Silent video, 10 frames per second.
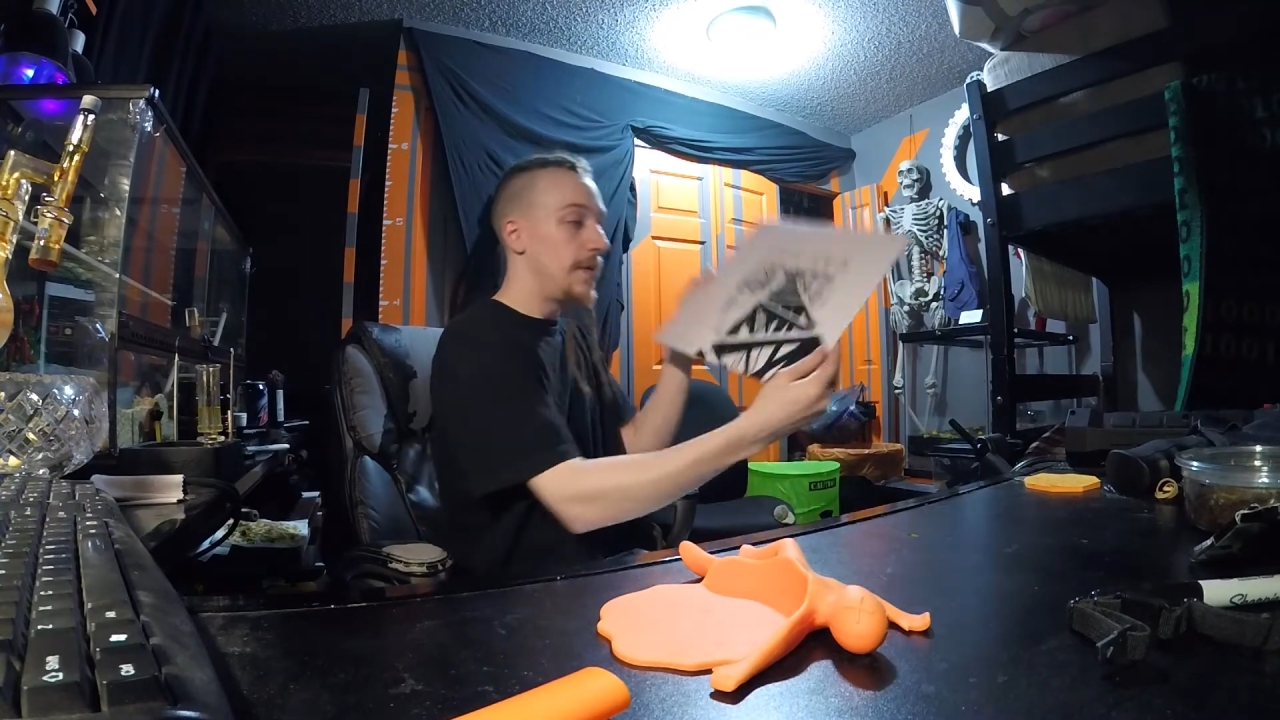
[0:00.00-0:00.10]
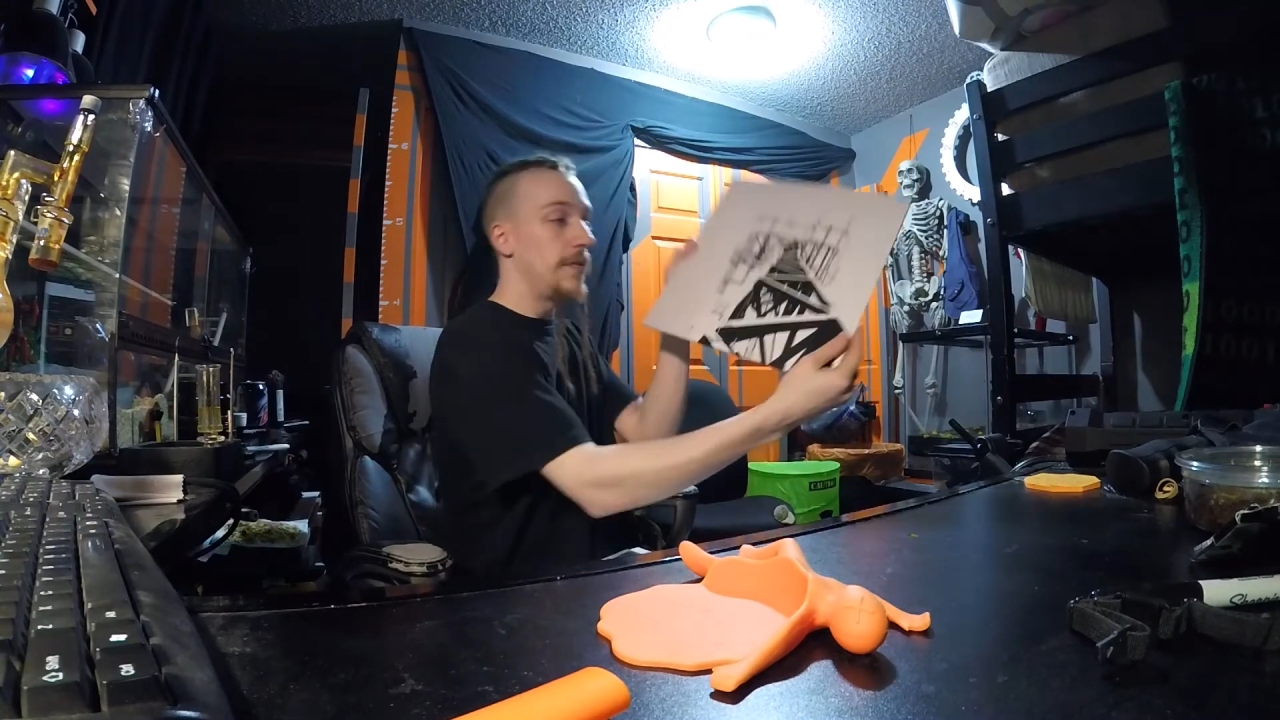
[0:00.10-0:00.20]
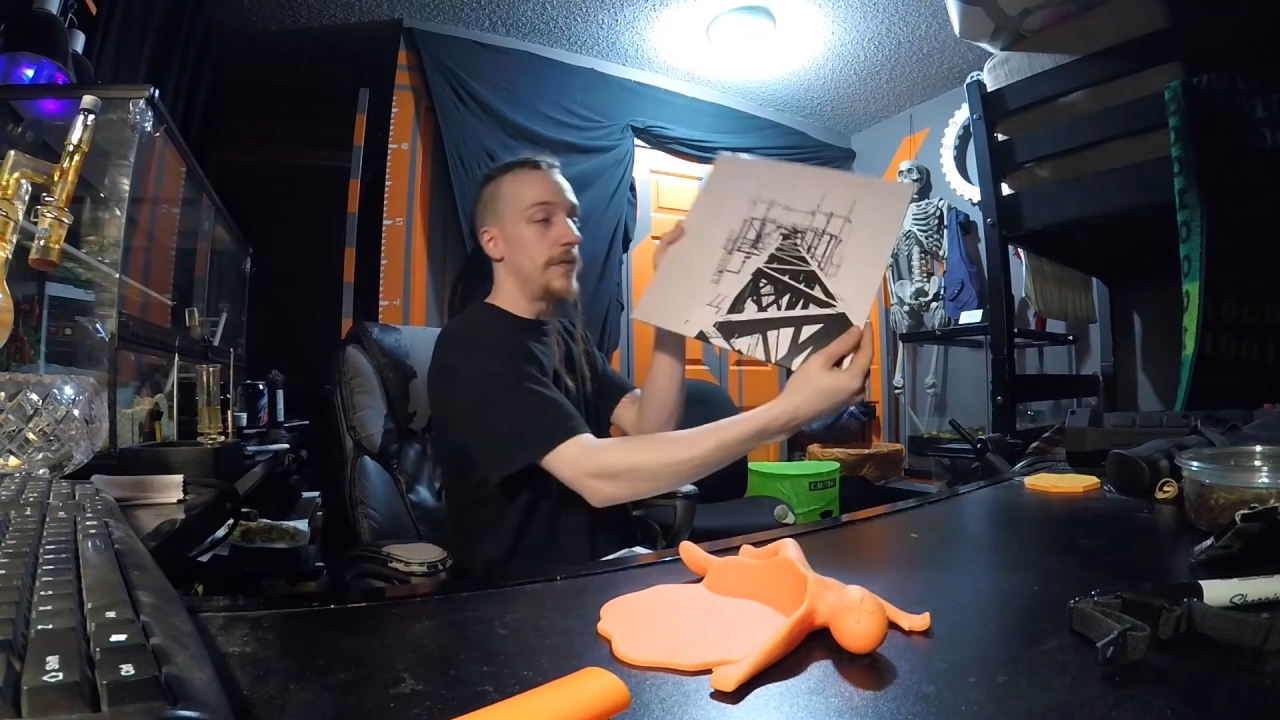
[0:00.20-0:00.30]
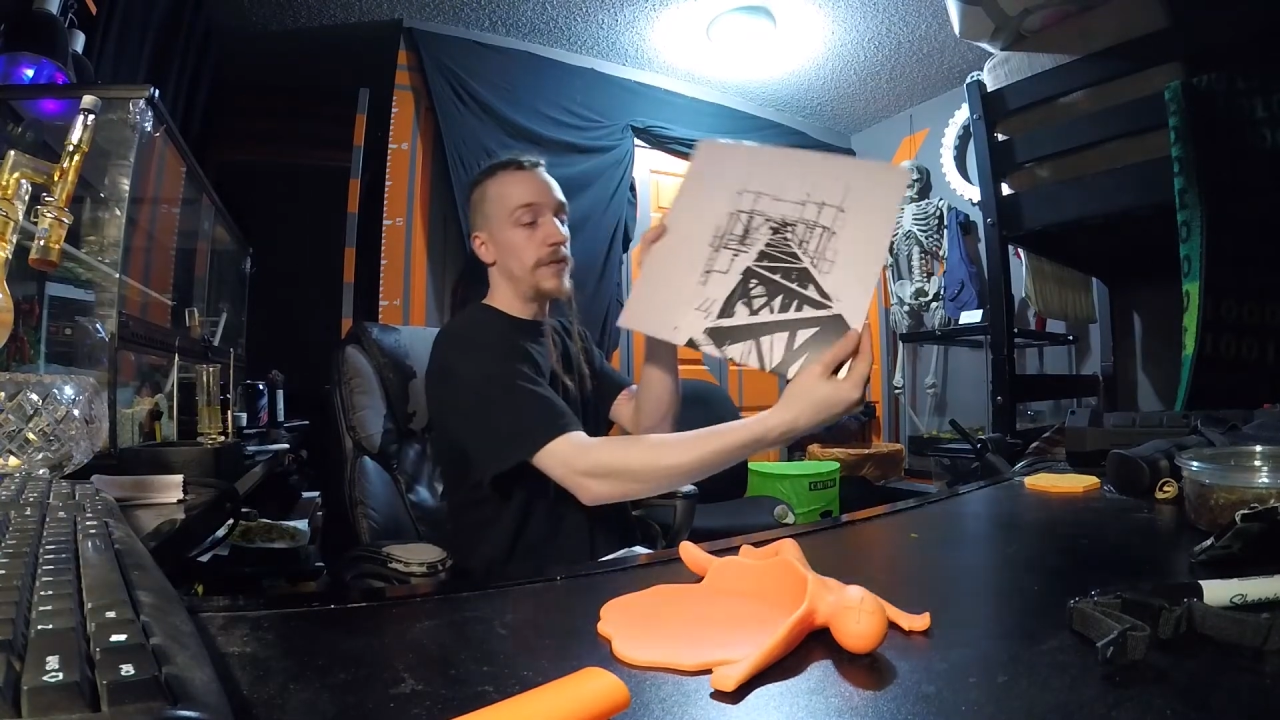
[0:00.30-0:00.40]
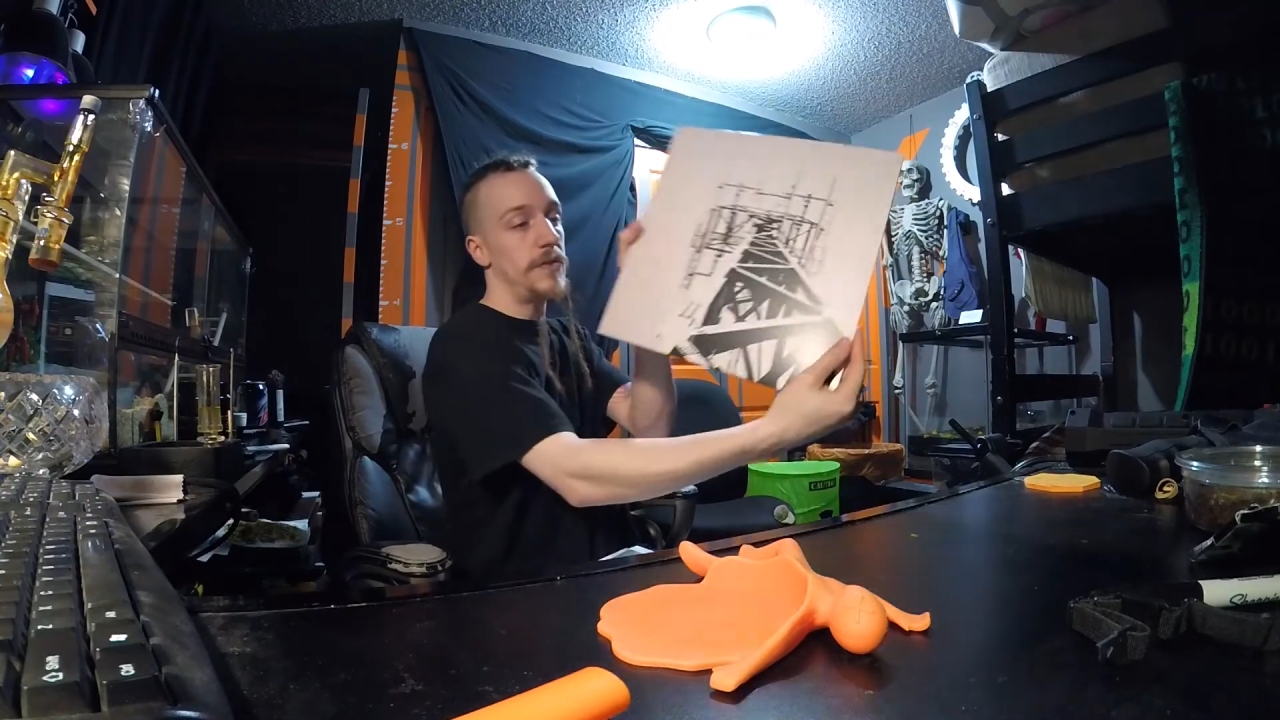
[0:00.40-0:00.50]

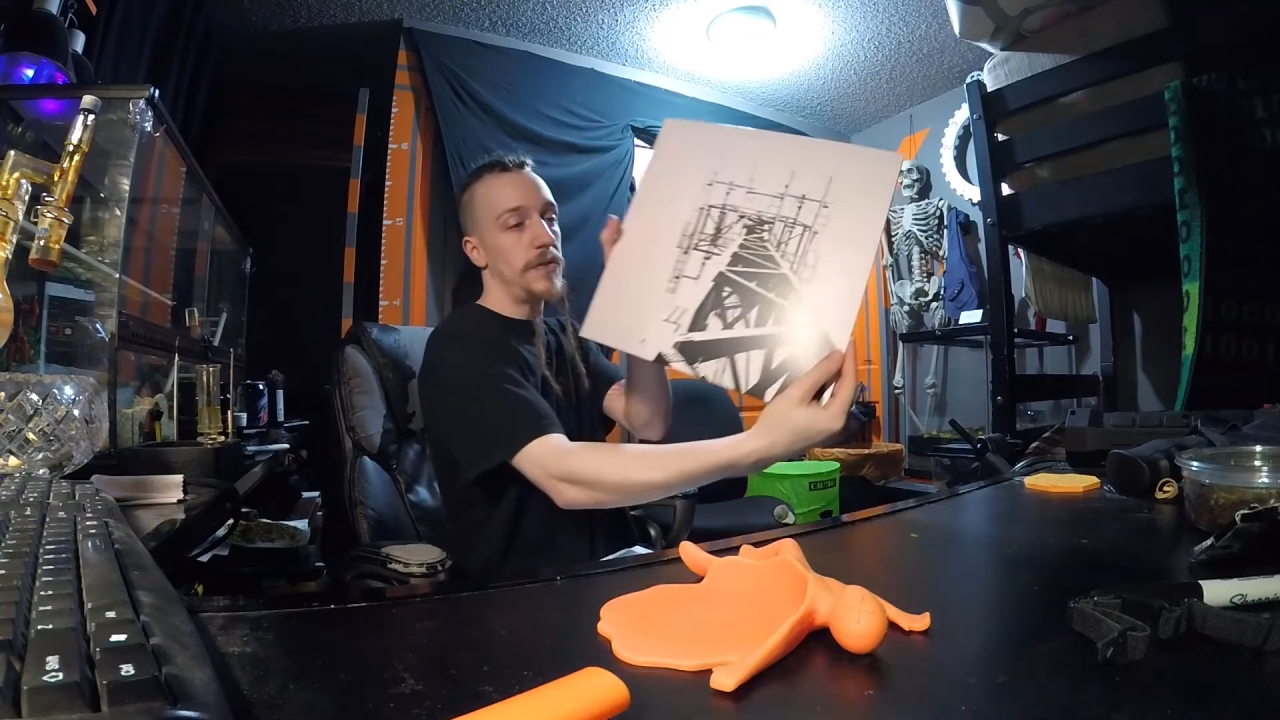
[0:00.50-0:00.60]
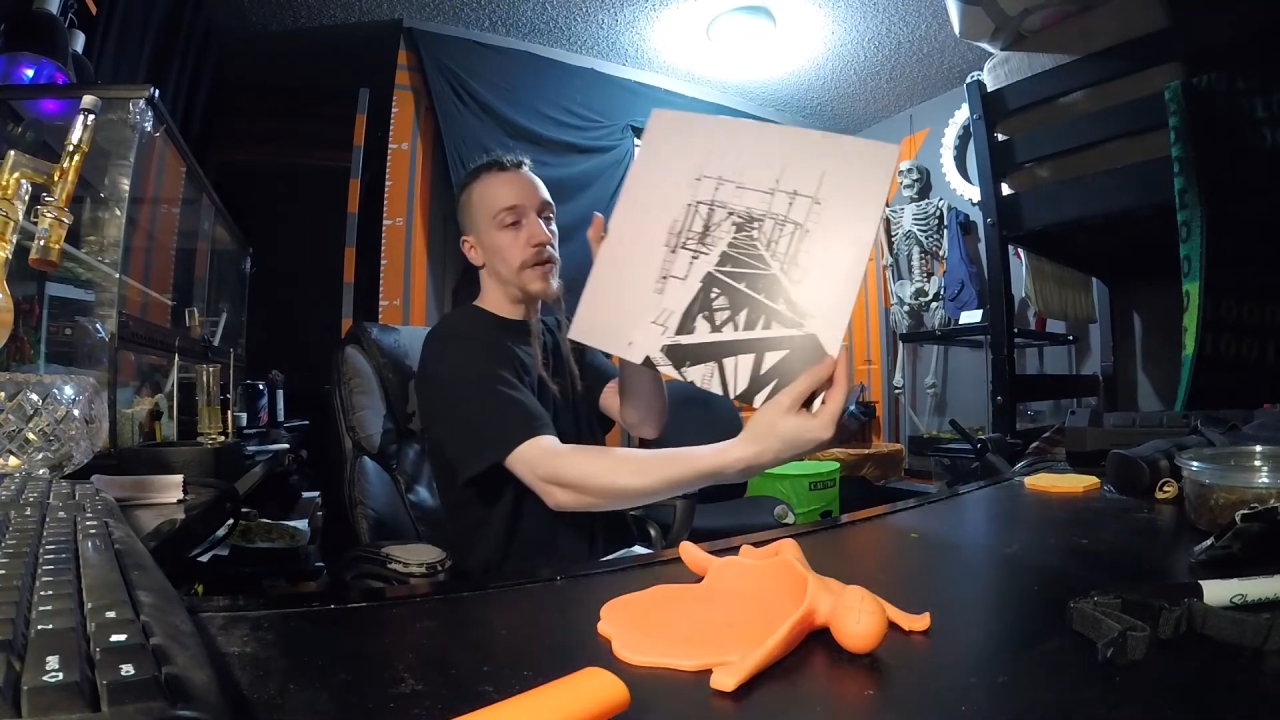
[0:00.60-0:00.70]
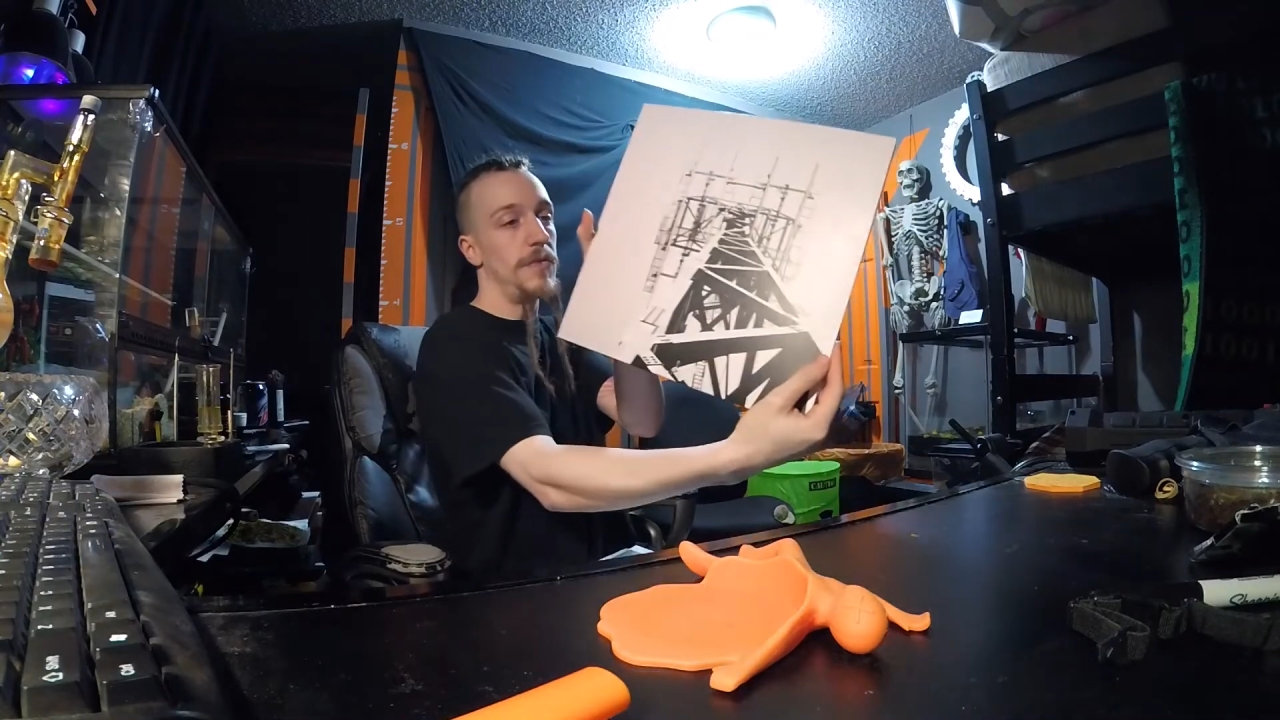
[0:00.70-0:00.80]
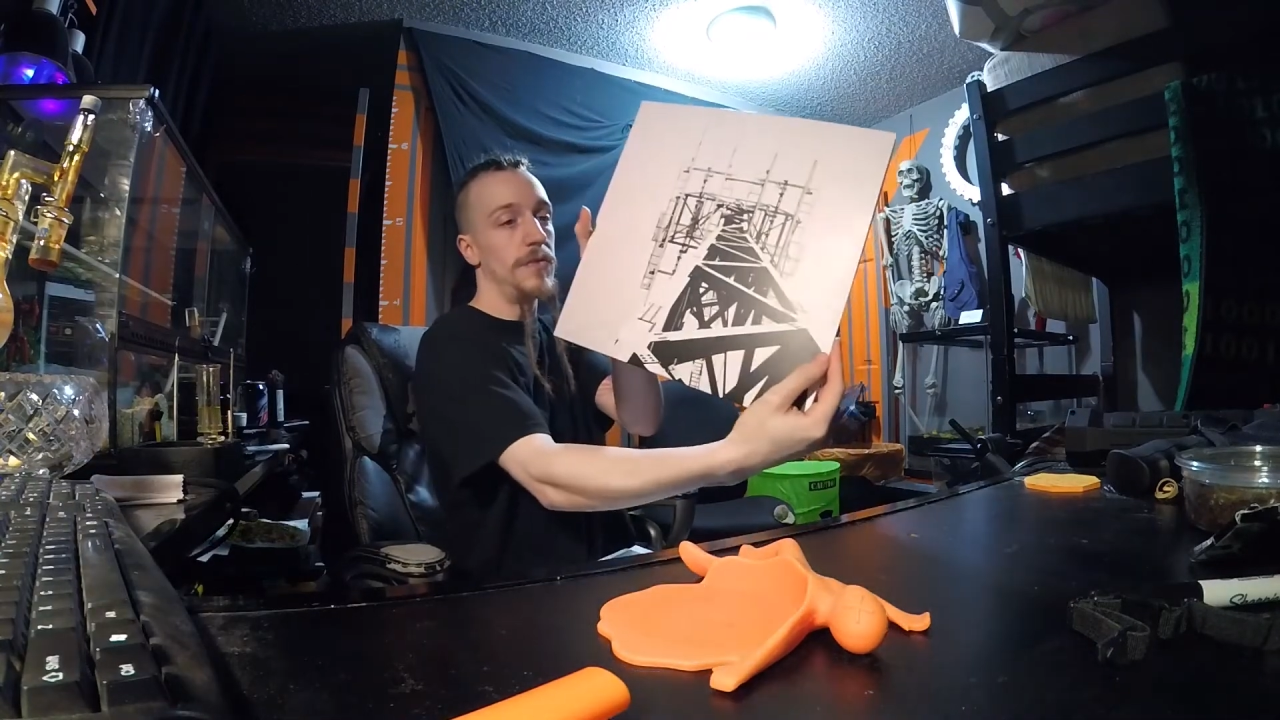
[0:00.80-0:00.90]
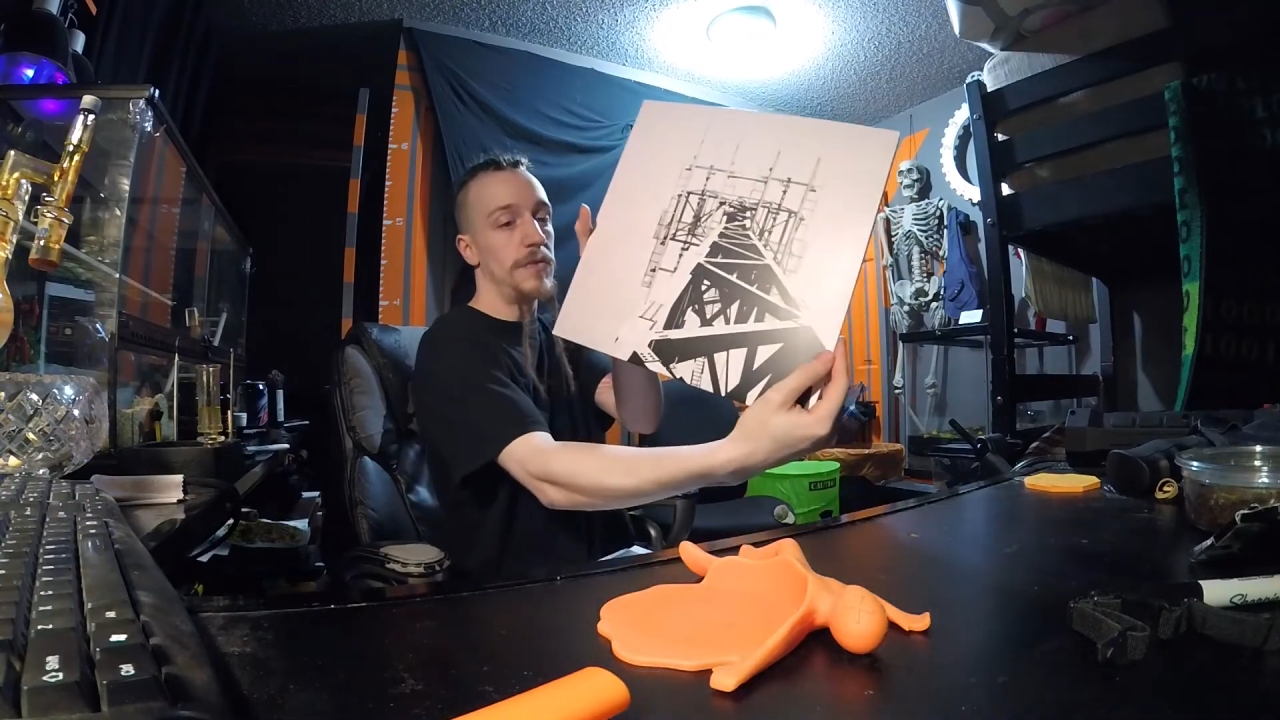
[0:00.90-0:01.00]
So there's the
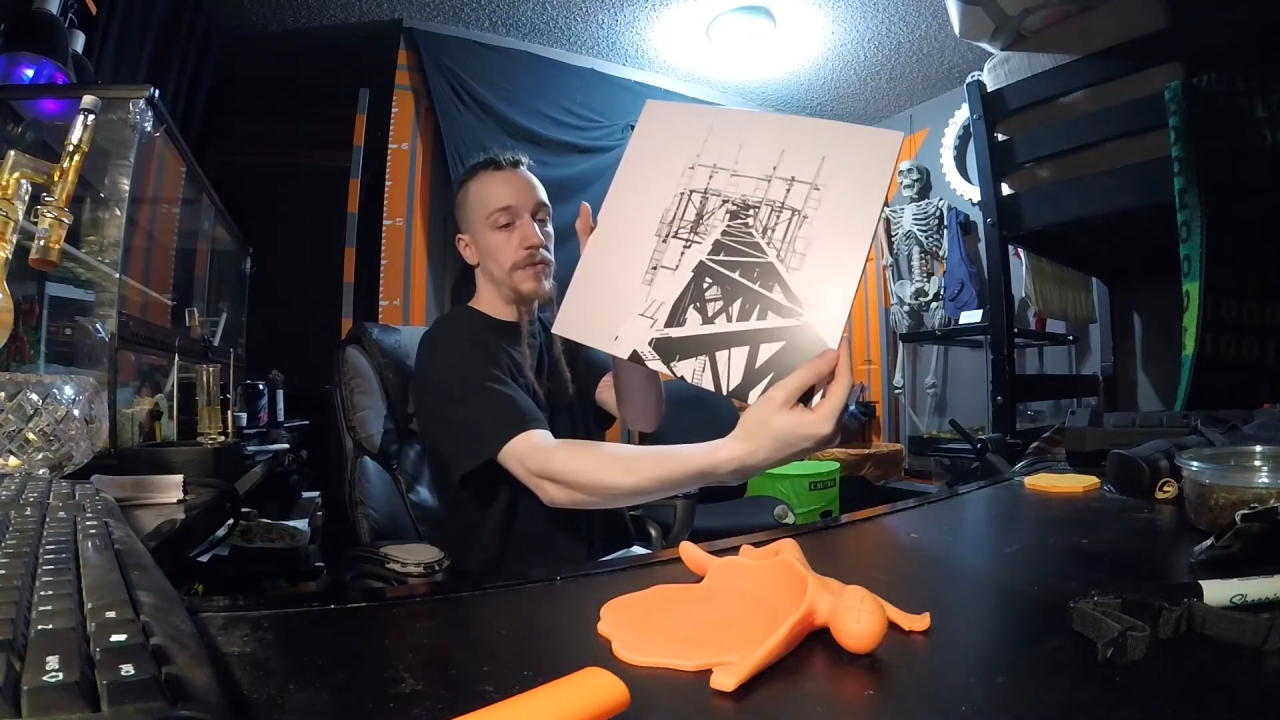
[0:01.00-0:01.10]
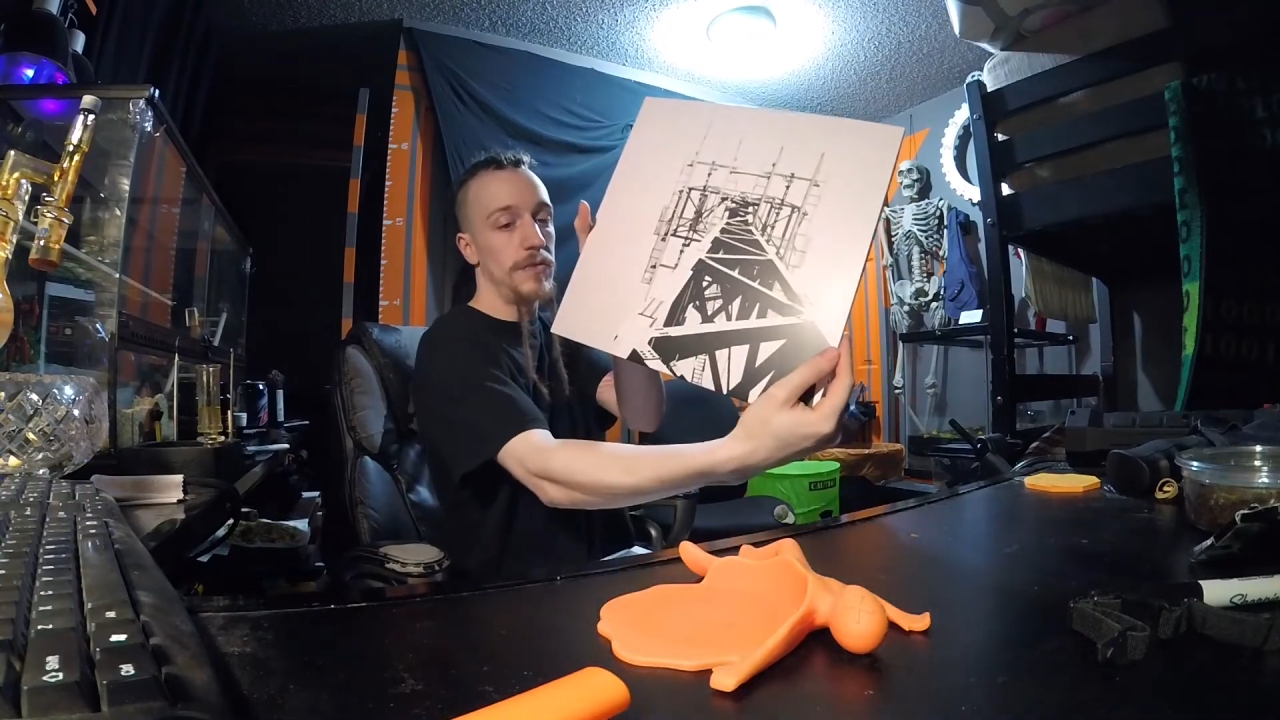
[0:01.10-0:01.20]
cover.